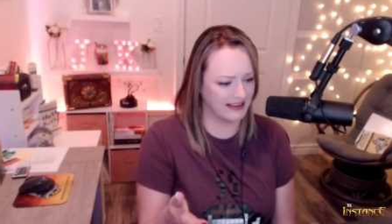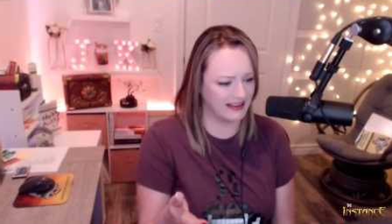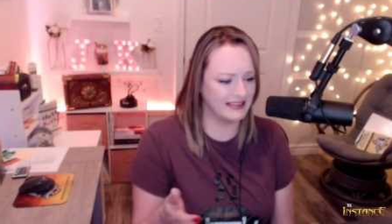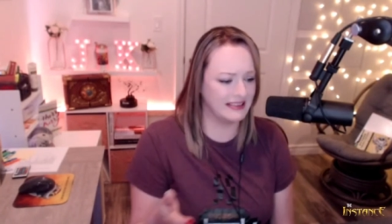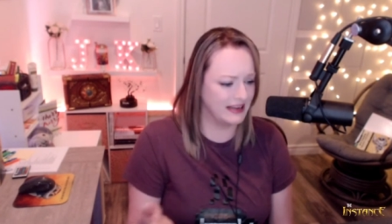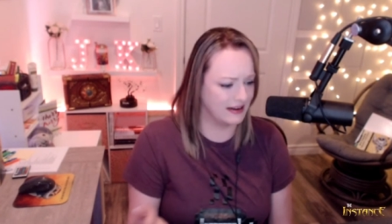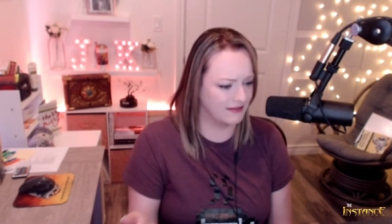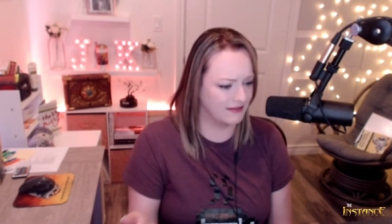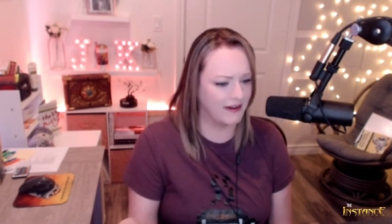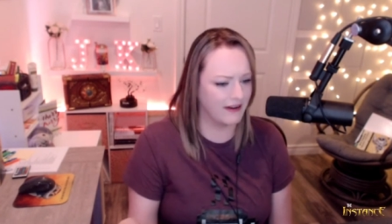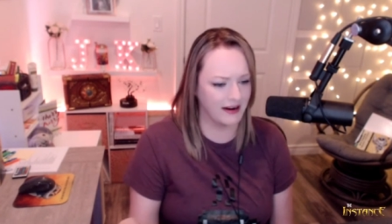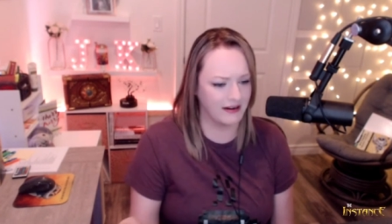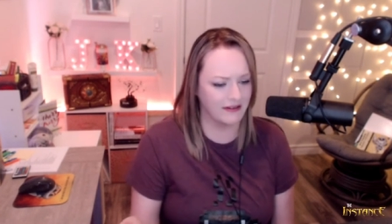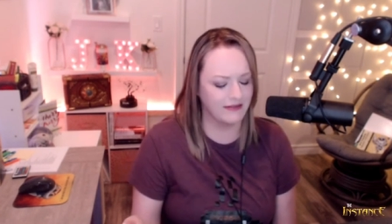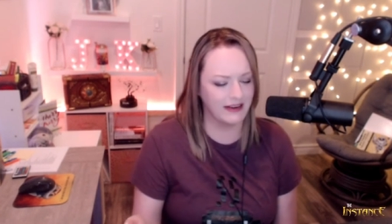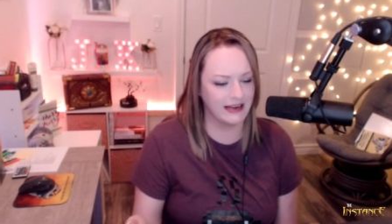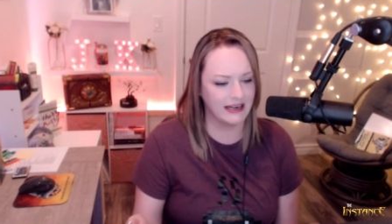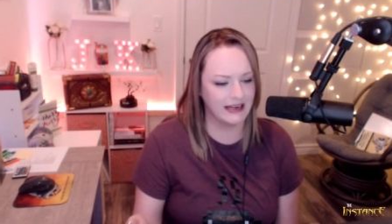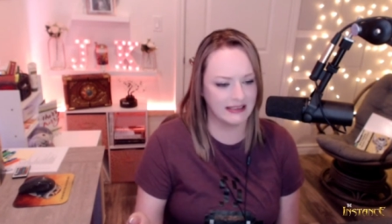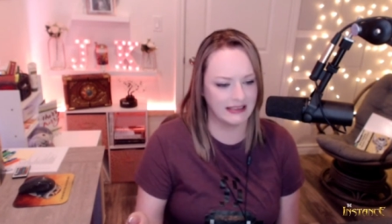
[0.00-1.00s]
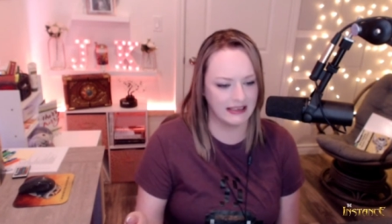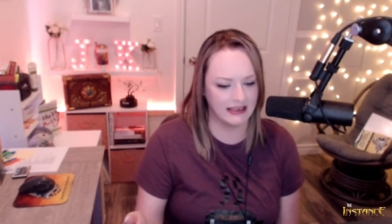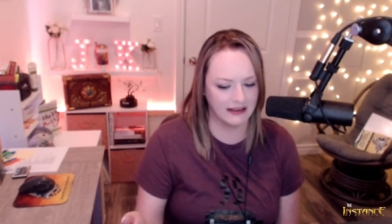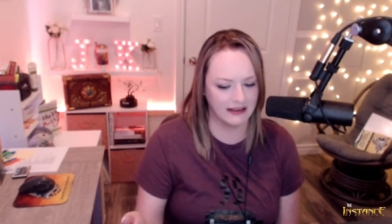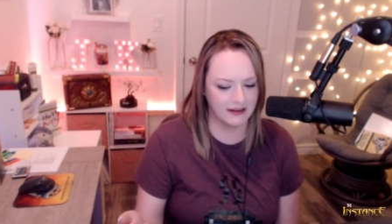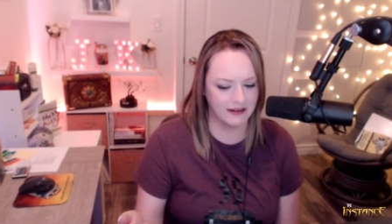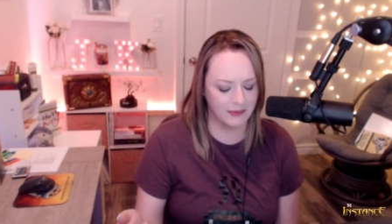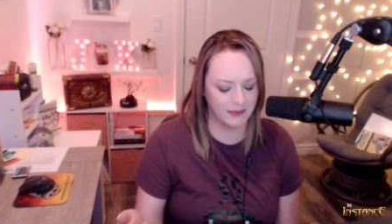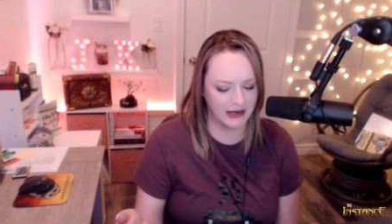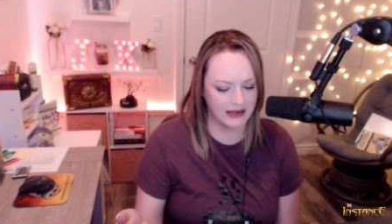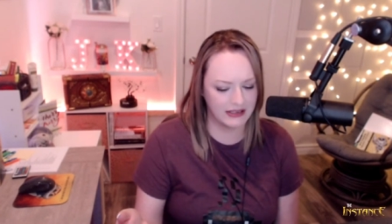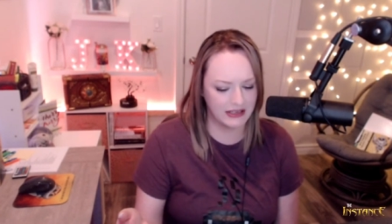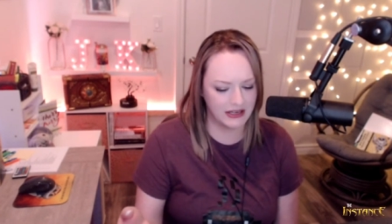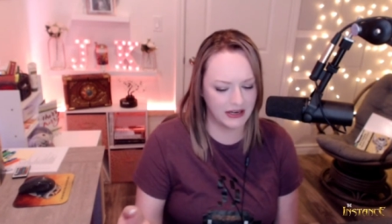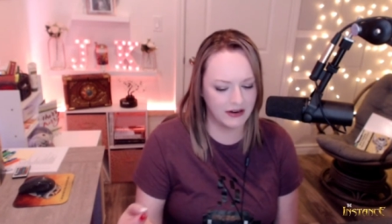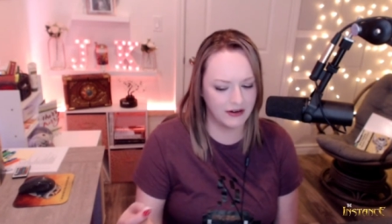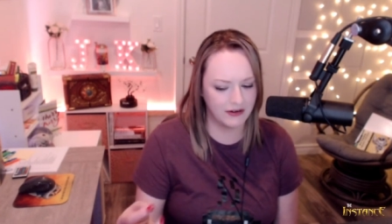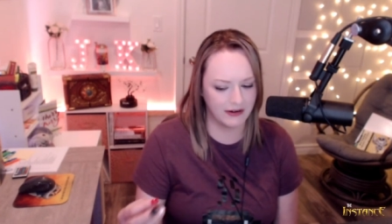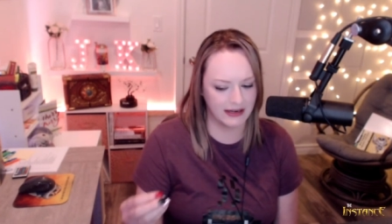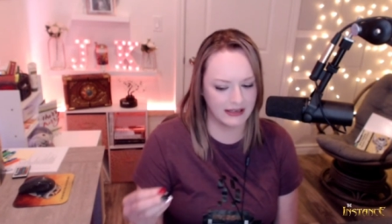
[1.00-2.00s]
I see in Final Fantasy a little bit
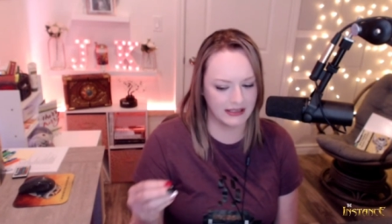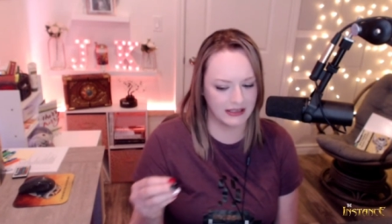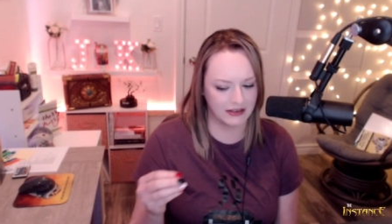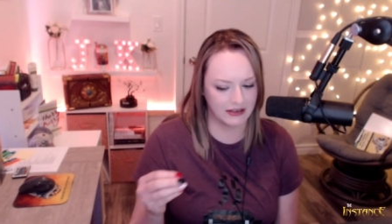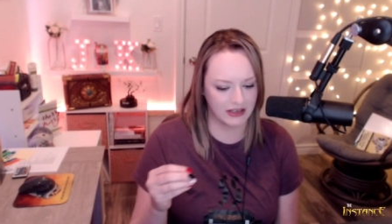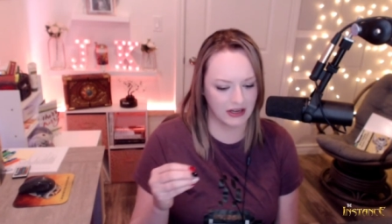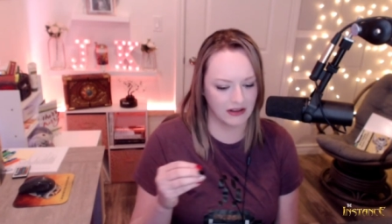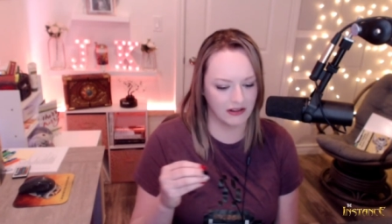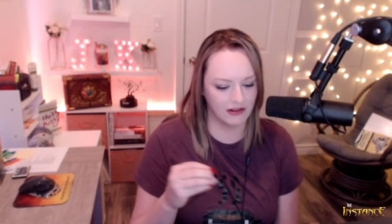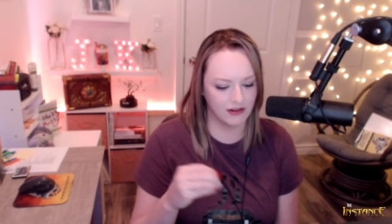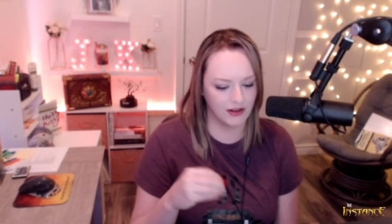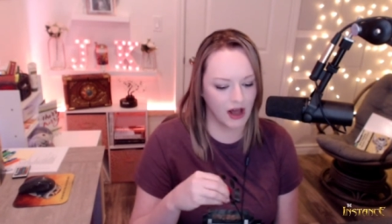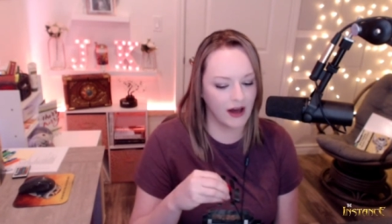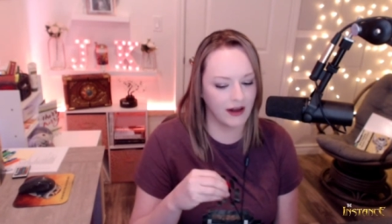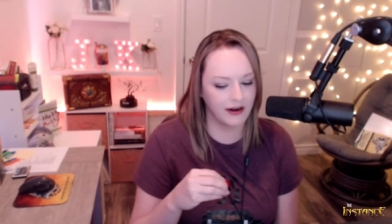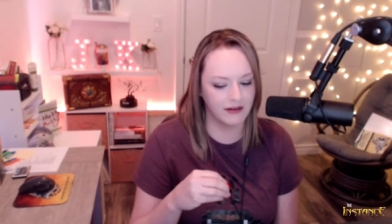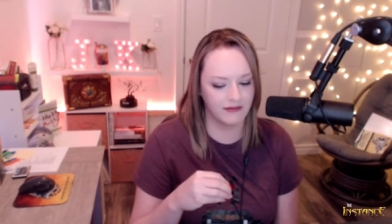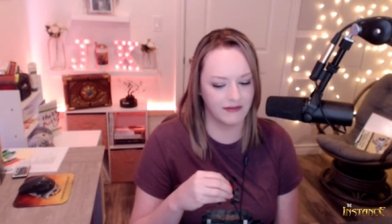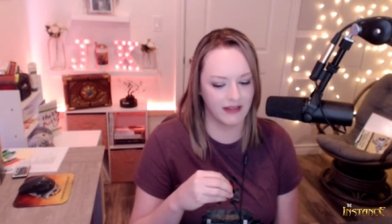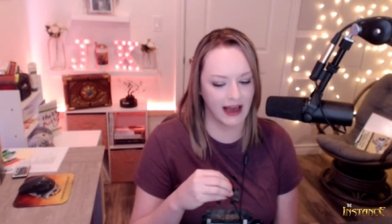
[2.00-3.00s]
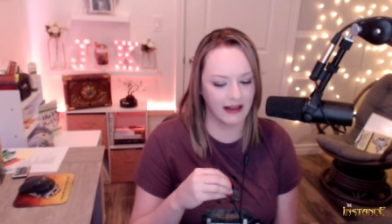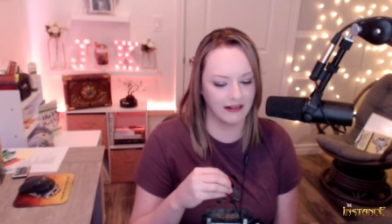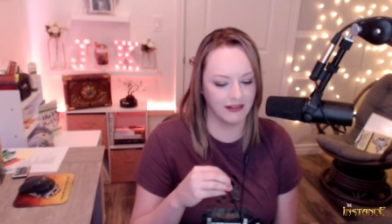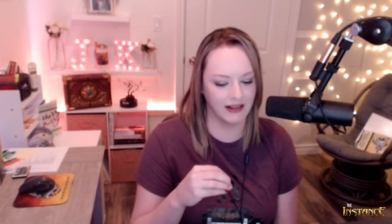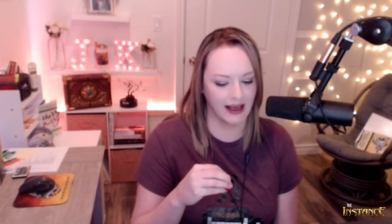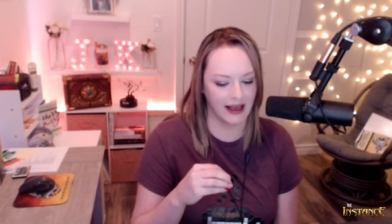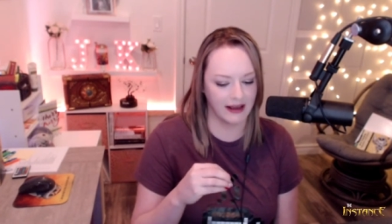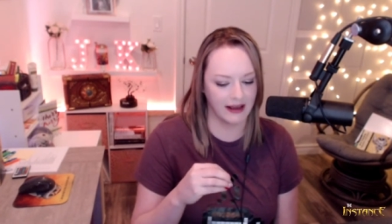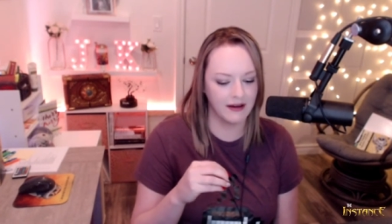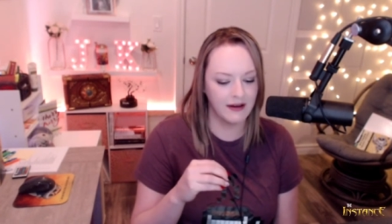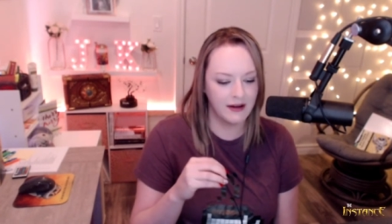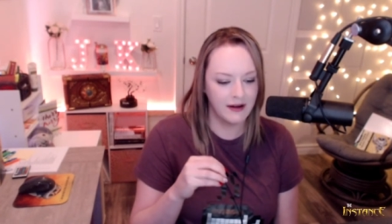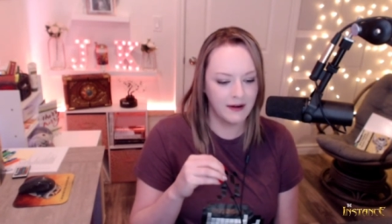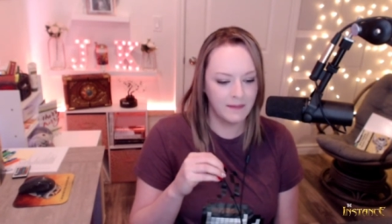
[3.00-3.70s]
too, is there's a lot of that like